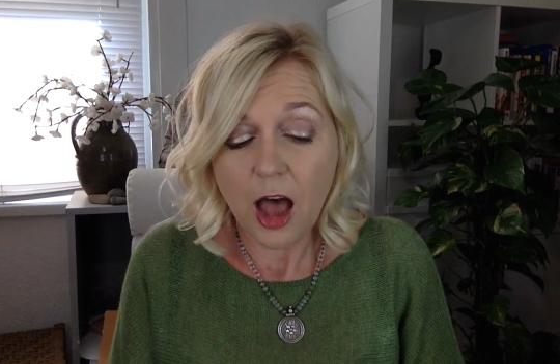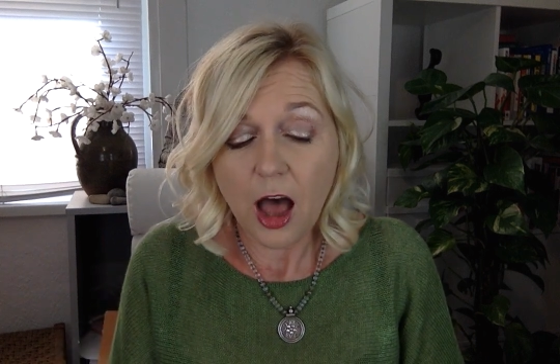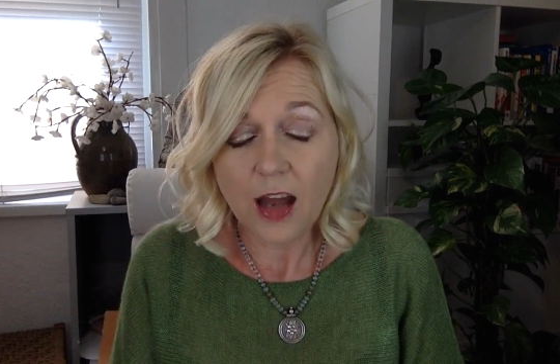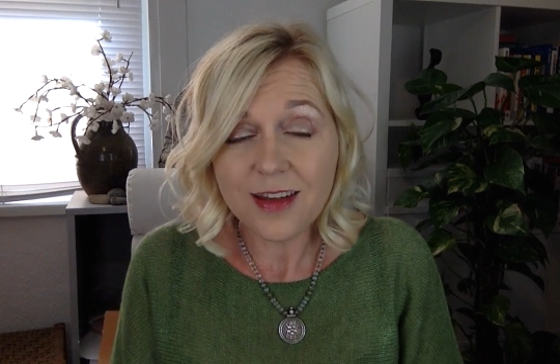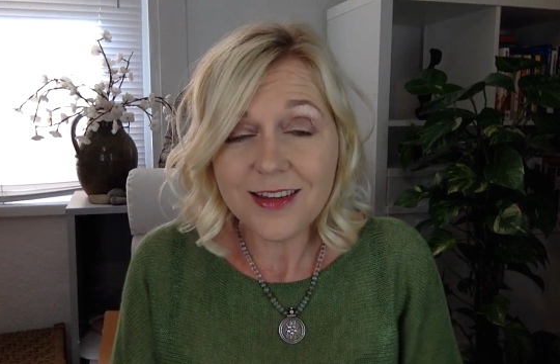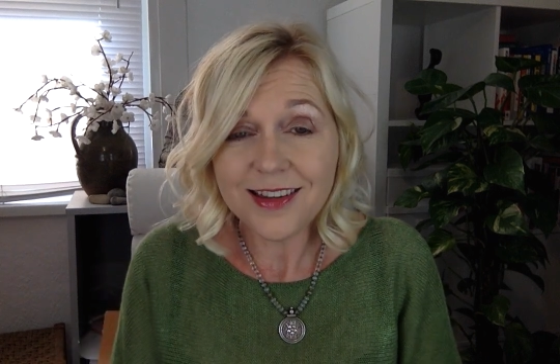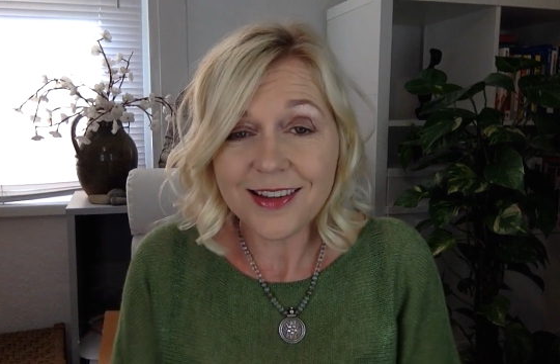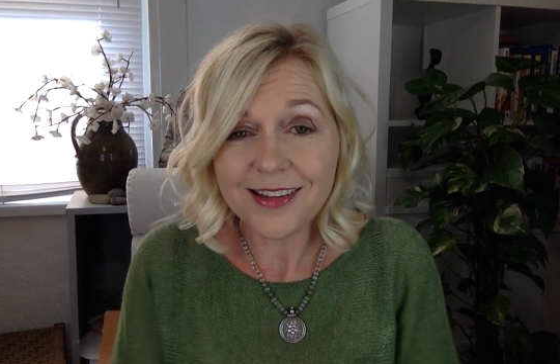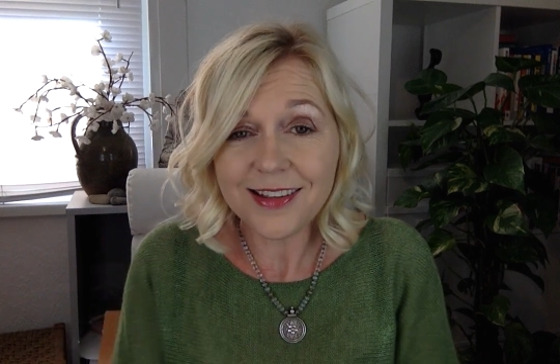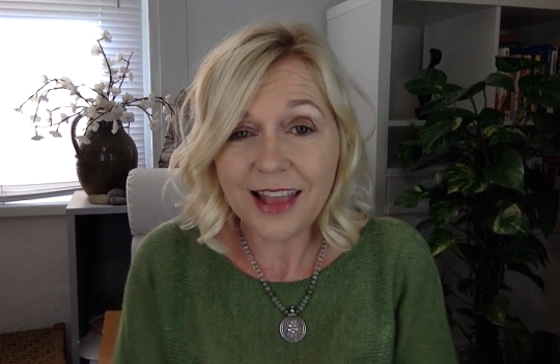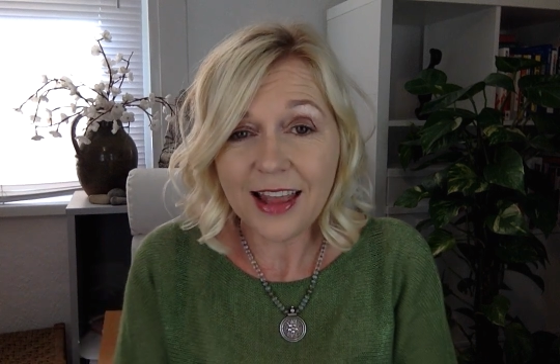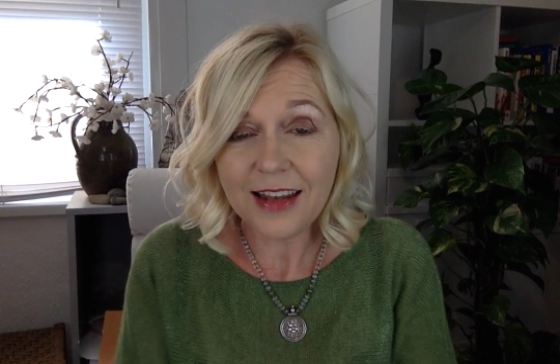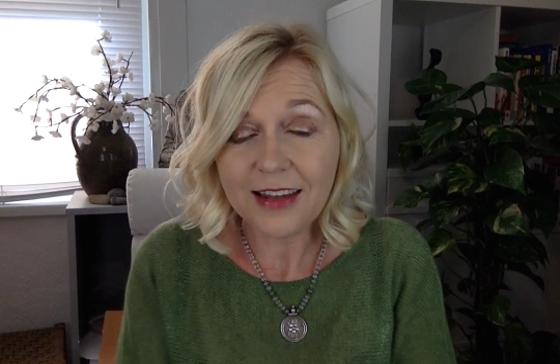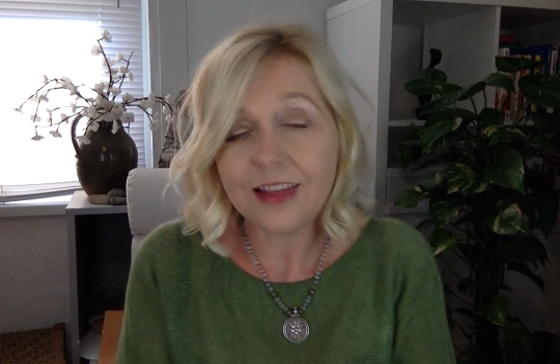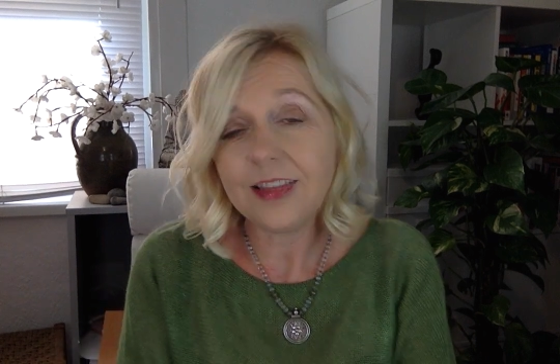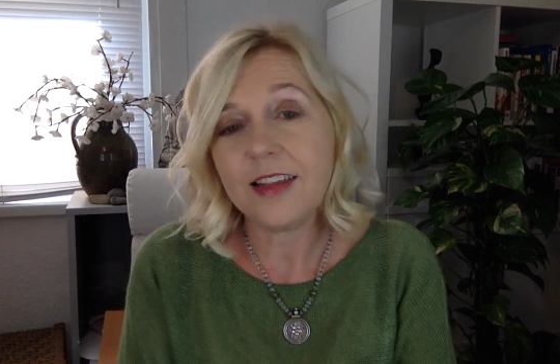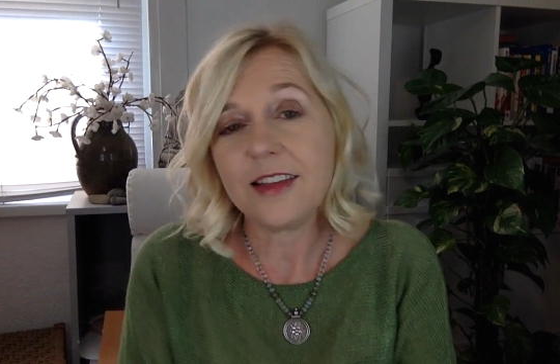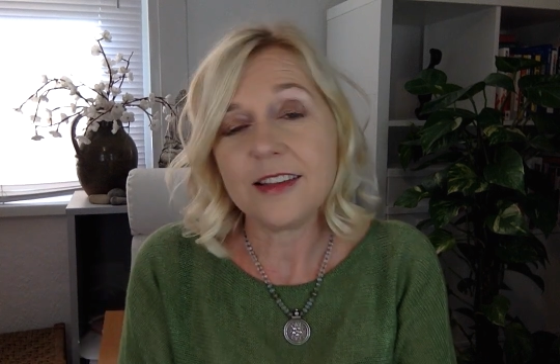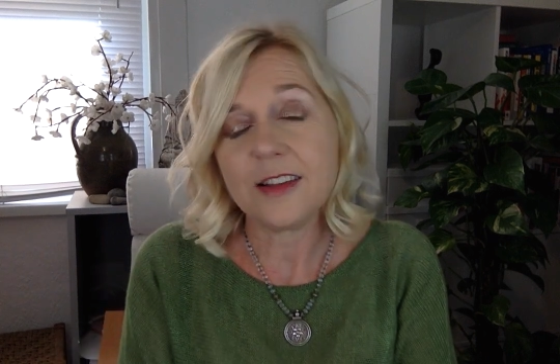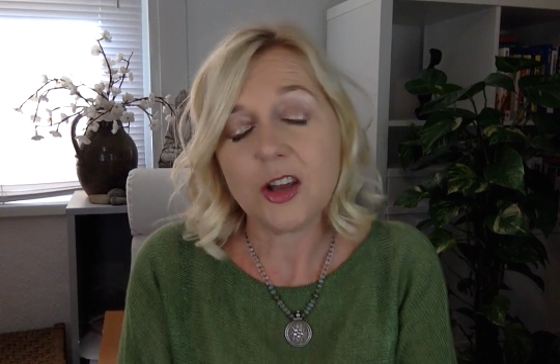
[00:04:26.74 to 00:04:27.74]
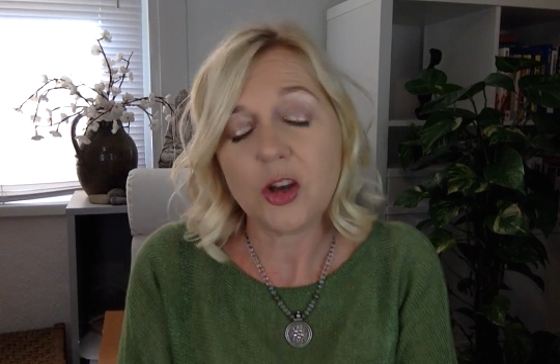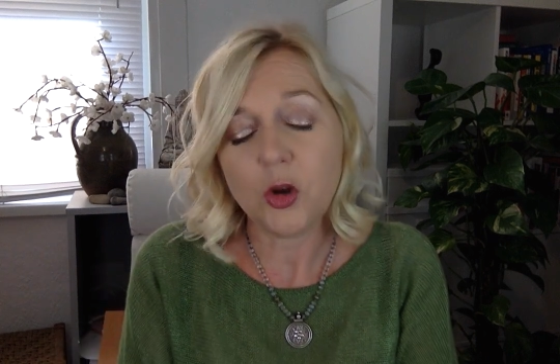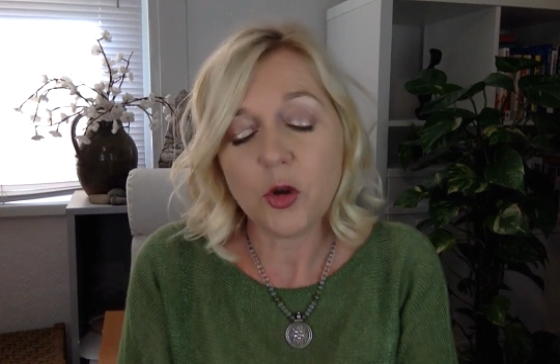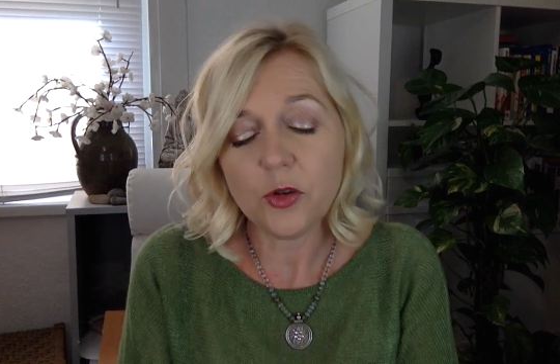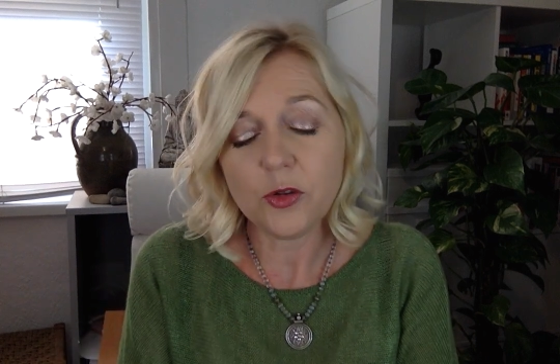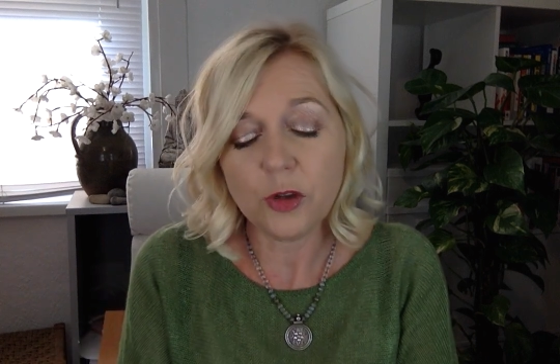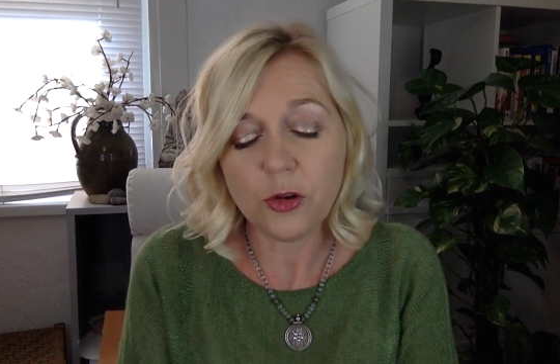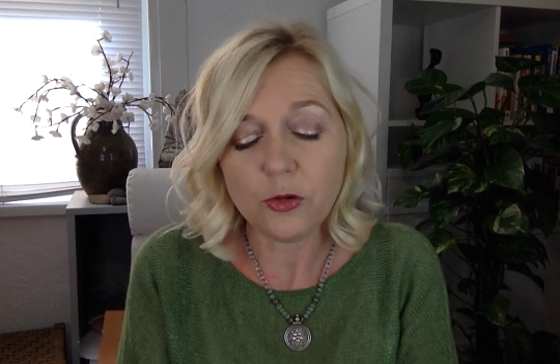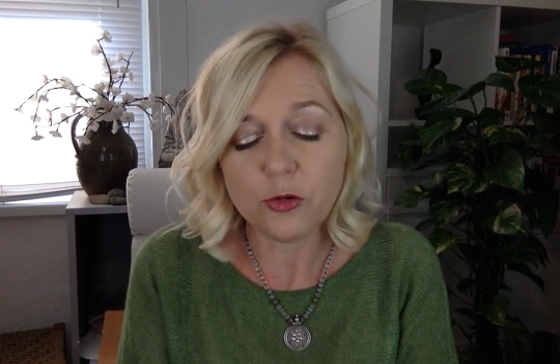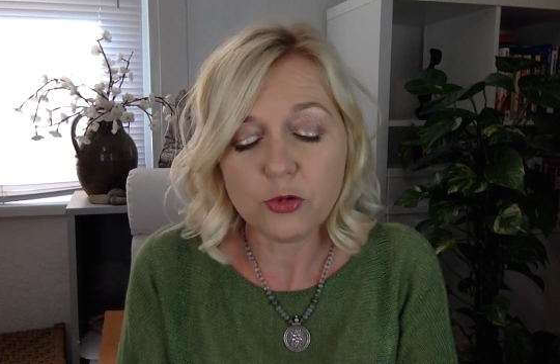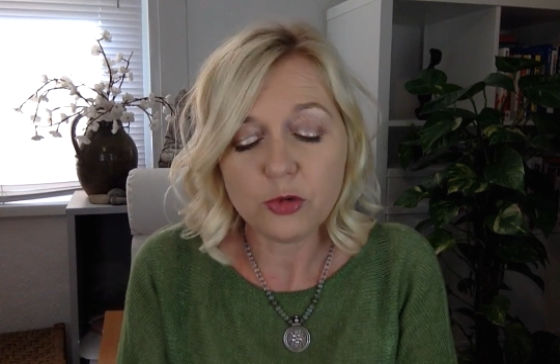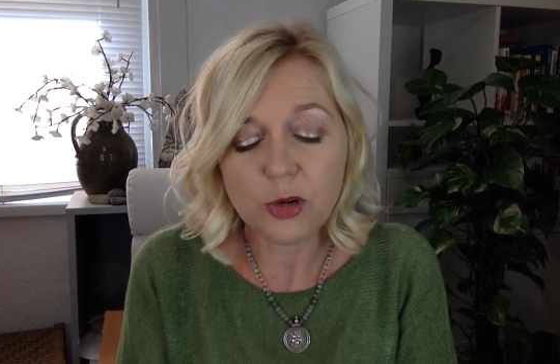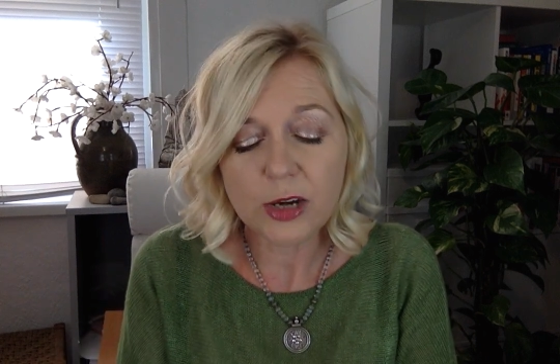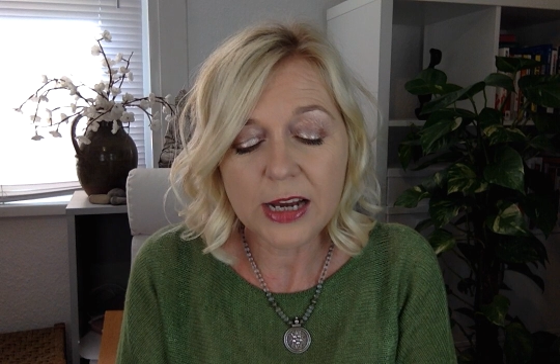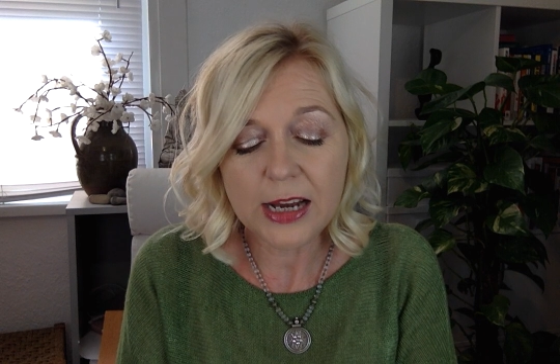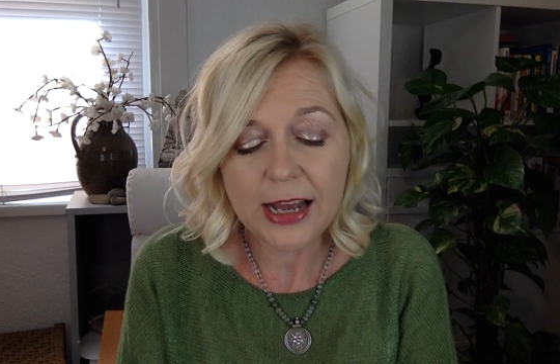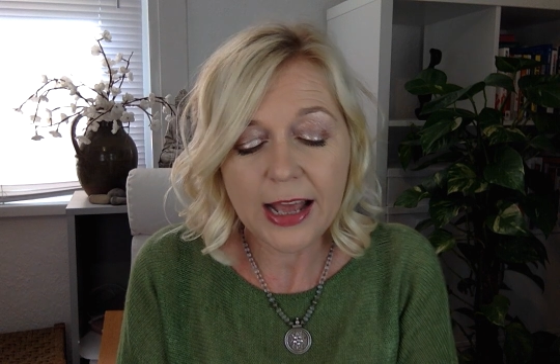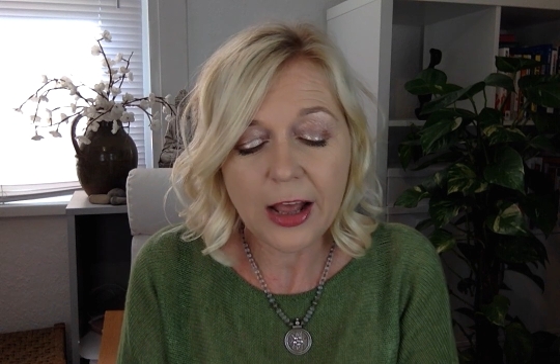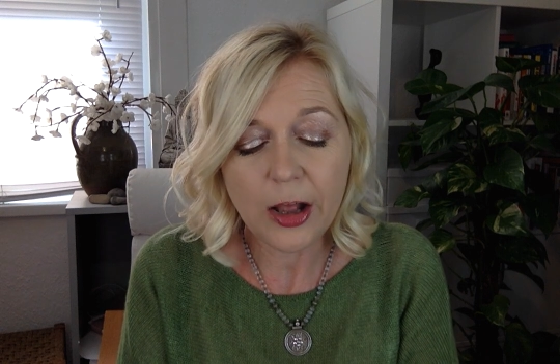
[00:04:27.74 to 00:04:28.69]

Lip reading: Understanding this can also really